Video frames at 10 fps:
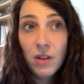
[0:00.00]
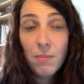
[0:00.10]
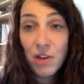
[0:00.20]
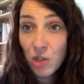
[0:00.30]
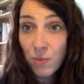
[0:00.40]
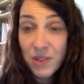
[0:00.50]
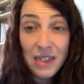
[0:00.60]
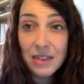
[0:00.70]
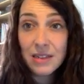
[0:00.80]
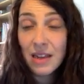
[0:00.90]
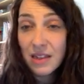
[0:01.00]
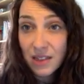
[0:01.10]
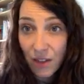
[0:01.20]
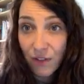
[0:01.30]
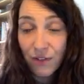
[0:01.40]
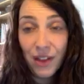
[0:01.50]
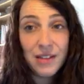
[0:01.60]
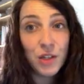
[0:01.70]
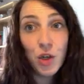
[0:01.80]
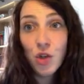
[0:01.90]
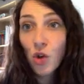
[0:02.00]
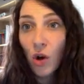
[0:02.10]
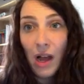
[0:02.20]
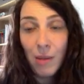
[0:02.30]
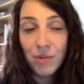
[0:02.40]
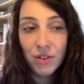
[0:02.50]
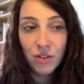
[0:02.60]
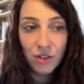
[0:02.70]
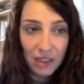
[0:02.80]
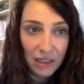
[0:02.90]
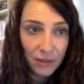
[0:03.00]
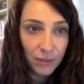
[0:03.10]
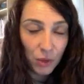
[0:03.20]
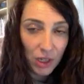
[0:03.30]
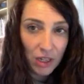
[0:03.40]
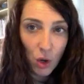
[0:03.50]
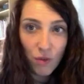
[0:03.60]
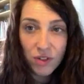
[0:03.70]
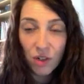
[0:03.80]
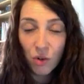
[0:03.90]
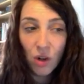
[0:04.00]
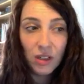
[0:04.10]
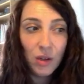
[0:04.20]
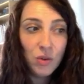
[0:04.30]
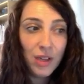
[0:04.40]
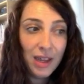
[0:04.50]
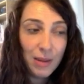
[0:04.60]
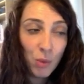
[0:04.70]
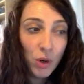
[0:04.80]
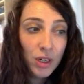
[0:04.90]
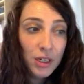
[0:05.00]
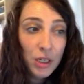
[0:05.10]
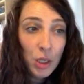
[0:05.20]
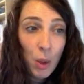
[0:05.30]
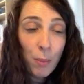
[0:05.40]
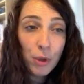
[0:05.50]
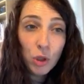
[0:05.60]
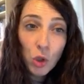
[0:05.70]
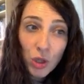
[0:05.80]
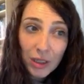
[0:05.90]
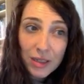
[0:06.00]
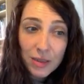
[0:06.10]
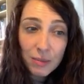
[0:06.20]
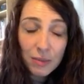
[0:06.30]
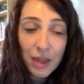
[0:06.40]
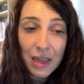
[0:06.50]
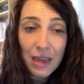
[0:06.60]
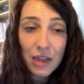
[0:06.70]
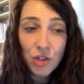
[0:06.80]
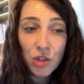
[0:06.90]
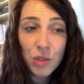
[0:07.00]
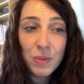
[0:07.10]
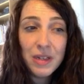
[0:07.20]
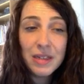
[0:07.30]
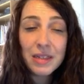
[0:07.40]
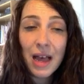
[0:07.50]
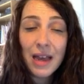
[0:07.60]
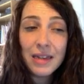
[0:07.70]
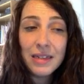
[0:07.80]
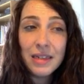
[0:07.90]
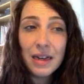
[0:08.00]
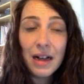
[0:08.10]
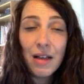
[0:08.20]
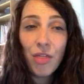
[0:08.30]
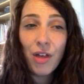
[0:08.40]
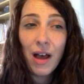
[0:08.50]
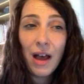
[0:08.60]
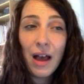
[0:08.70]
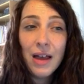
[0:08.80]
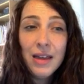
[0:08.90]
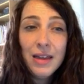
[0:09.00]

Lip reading: bishop seats and stuff, things that could not happen today, okay, and obviously are not allowed anymore. Pluralism just means the idea that